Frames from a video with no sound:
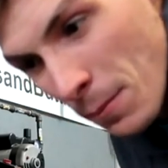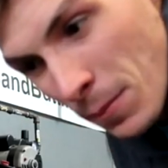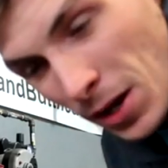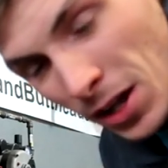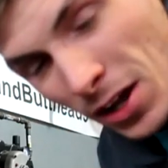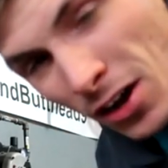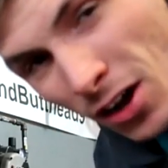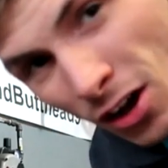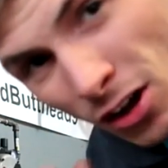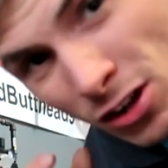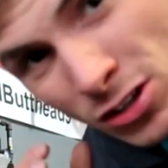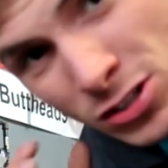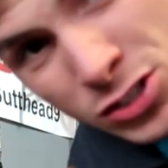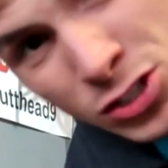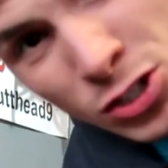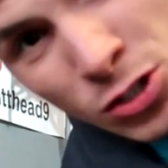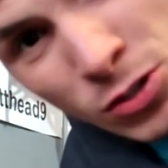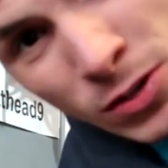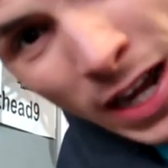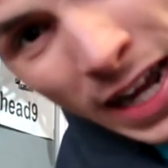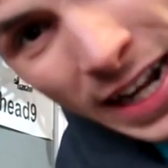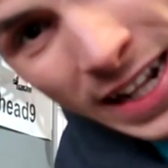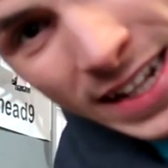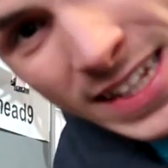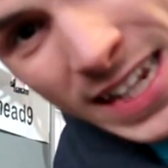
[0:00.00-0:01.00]
But I also
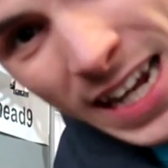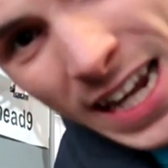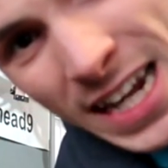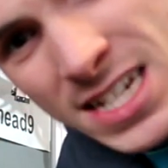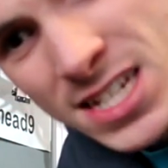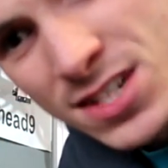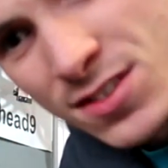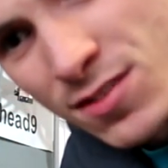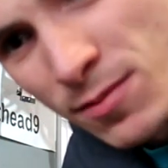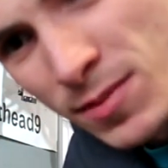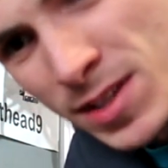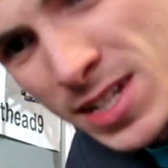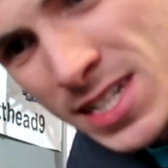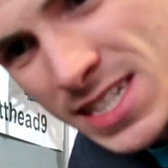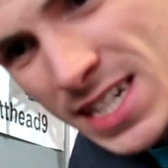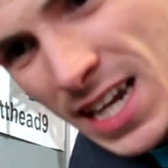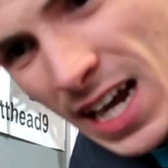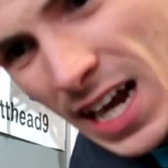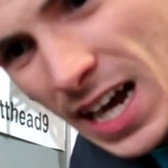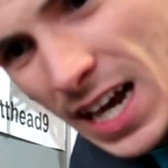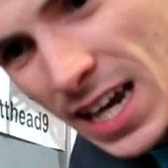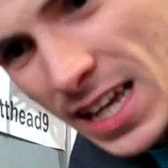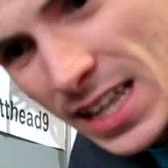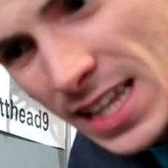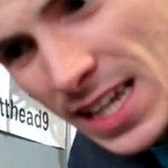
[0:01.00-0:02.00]
got a text from this
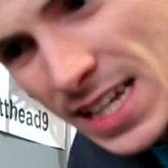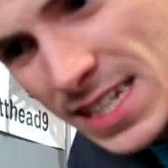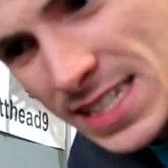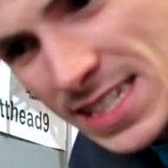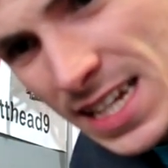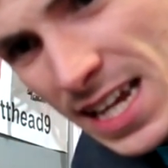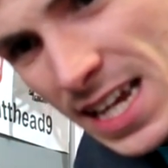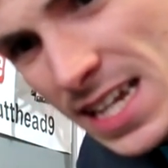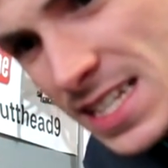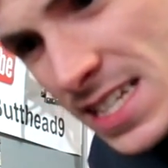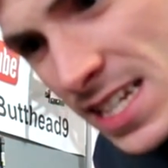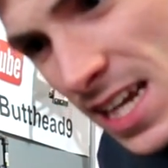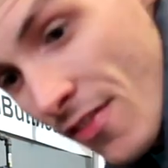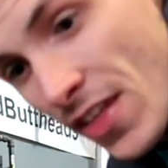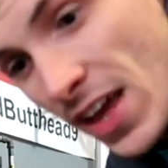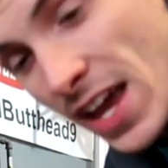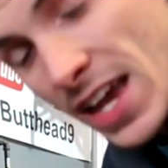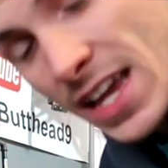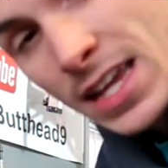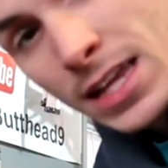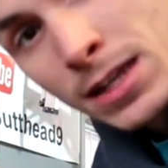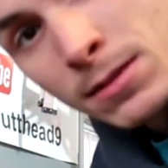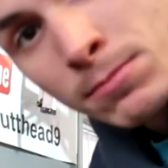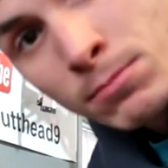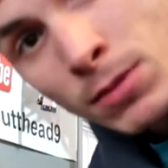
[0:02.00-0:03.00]
guy that says
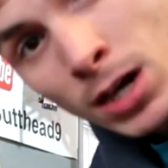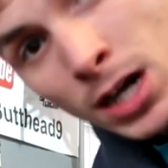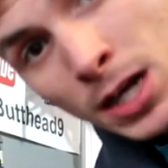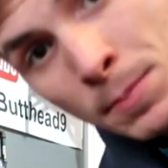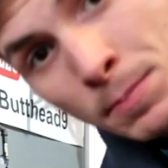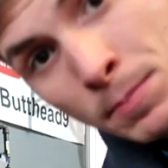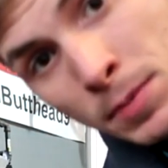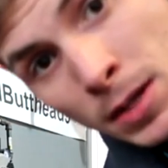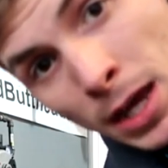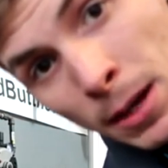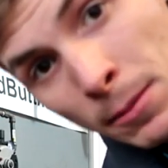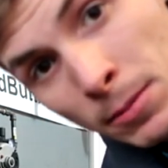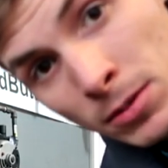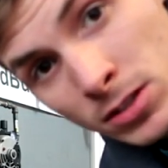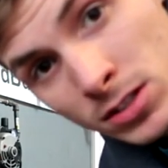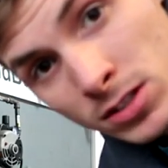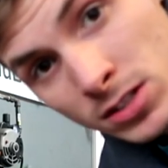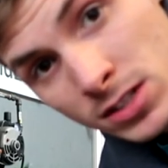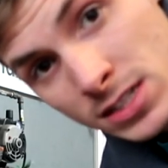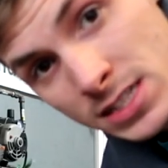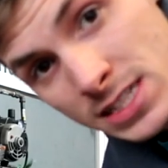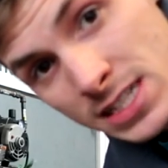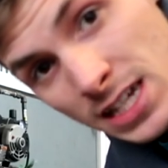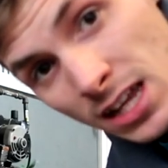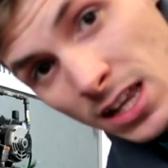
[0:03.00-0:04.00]
that he might be able
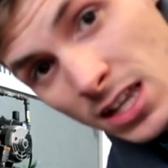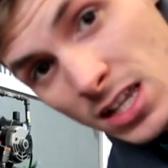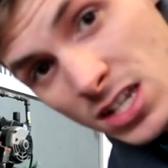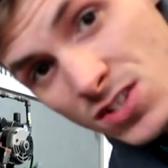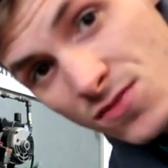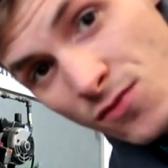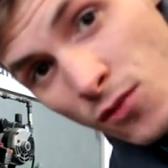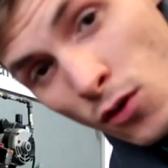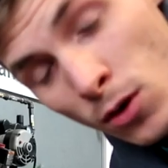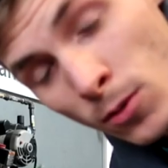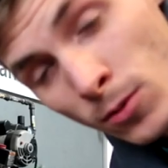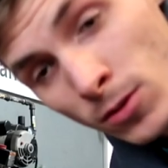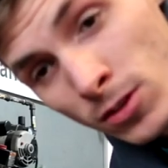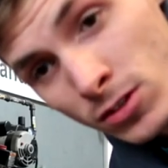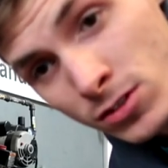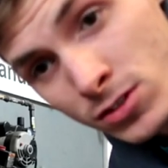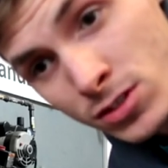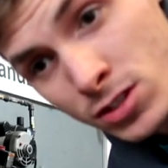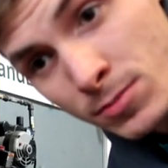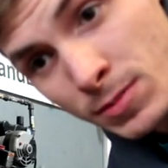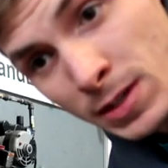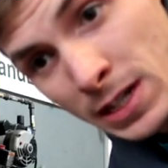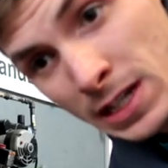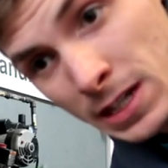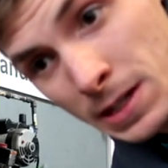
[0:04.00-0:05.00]
to sell this four-wheeler
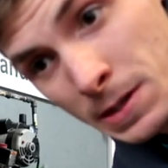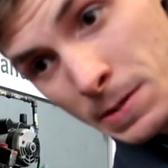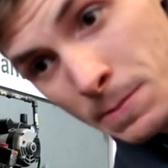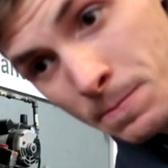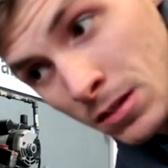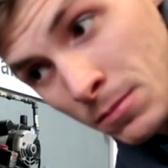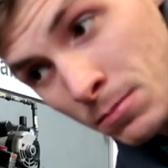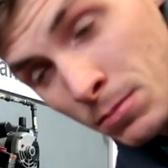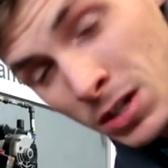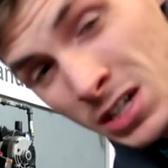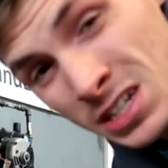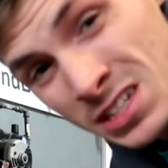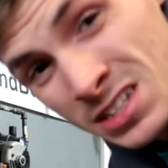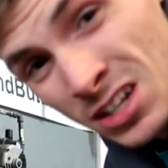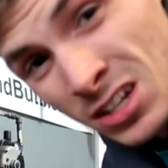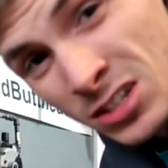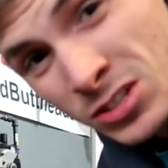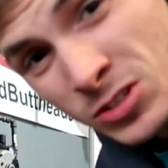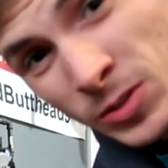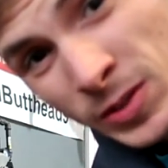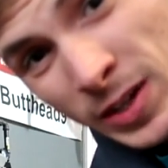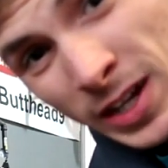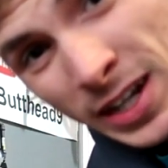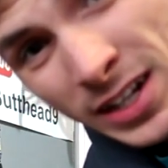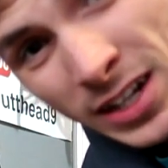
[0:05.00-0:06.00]
to me. But he's
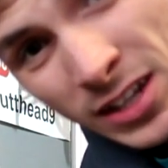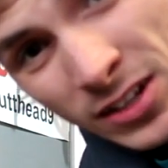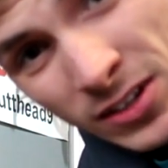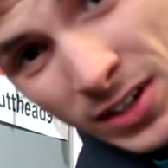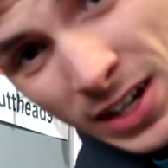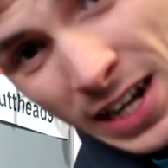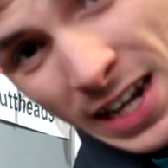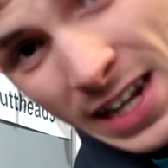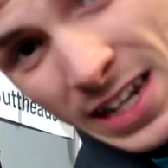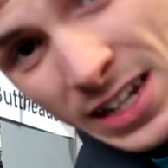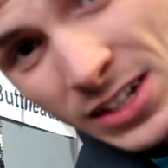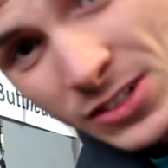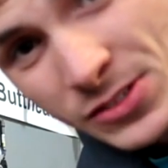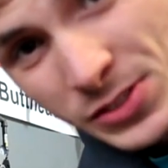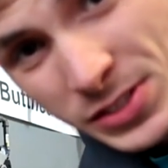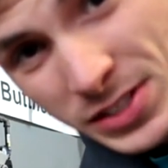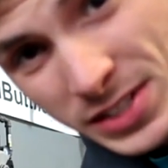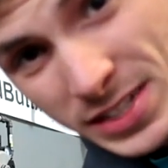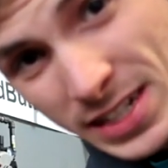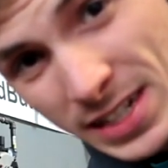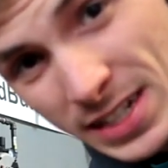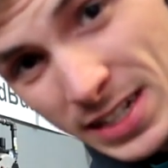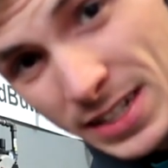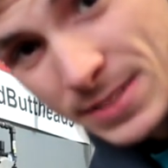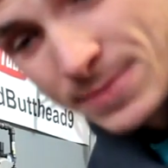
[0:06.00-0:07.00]
also got another guy
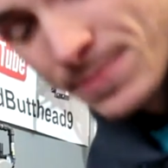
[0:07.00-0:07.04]
interested.